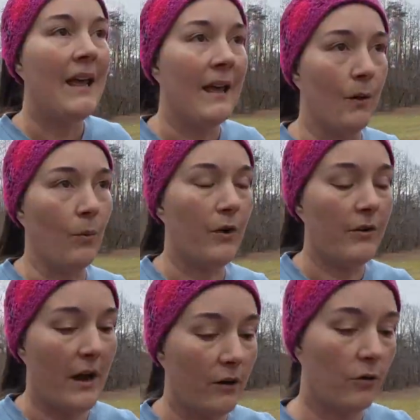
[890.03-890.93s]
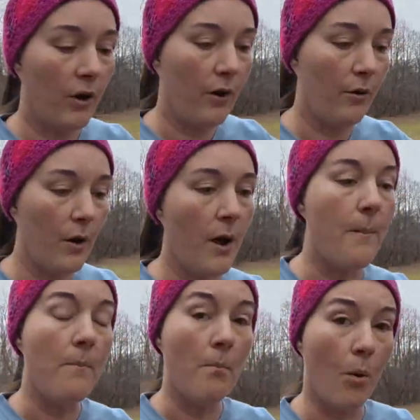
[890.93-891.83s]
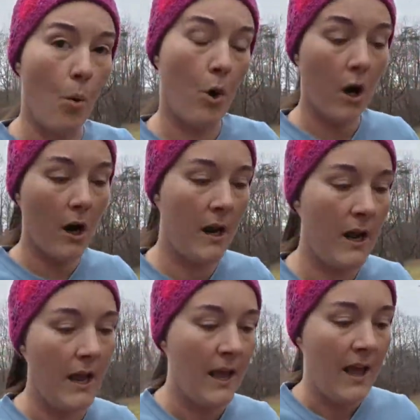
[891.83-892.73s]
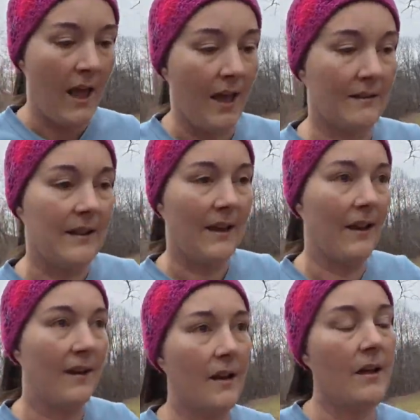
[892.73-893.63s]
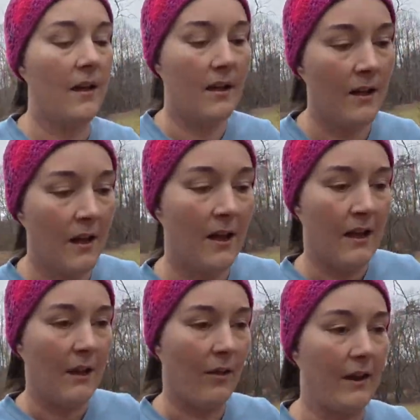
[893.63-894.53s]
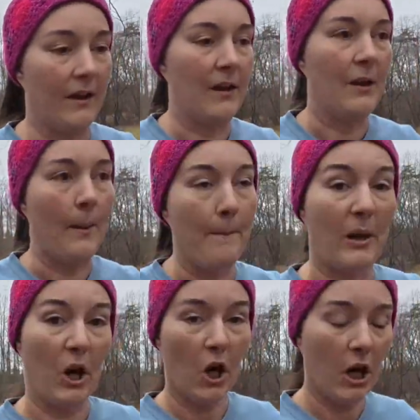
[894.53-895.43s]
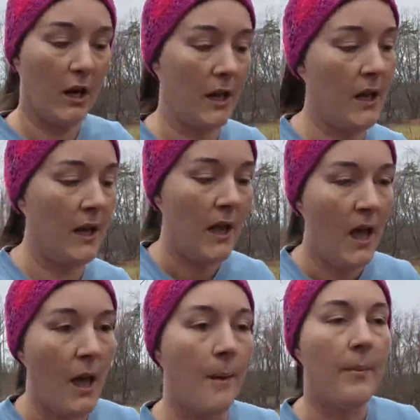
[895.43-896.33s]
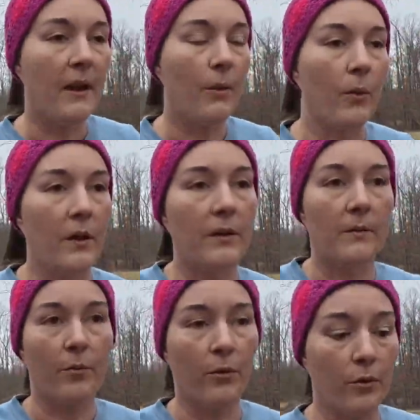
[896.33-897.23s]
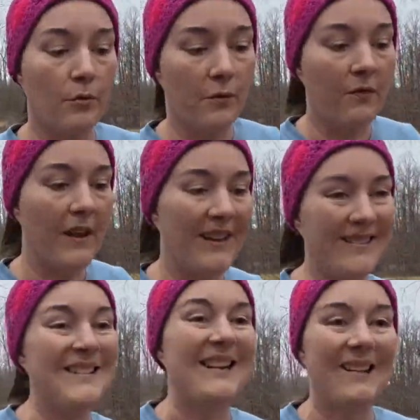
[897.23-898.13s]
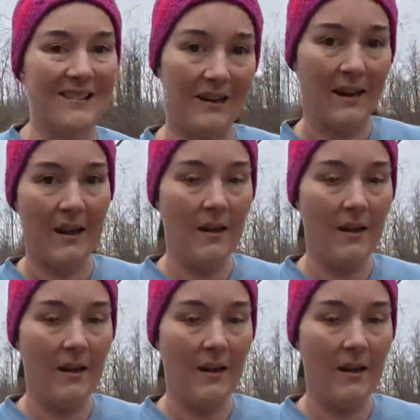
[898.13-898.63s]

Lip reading: It will not grow more, as in like bigger, but it will improve its density.